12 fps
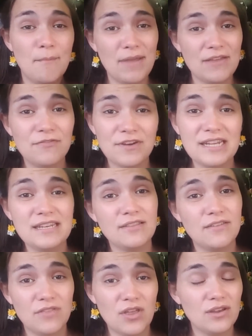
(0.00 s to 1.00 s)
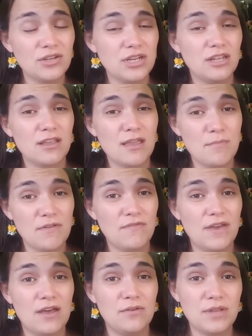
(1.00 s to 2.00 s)
My friend, the vlog channel can be
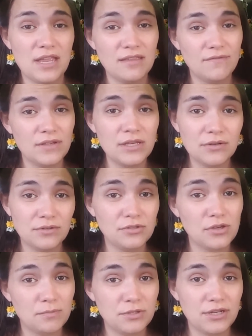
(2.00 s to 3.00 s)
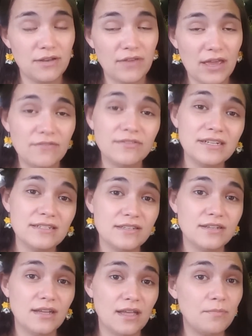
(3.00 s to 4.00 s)
found in the video description of every
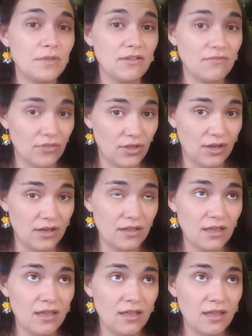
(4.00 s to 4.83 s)
single update vlog.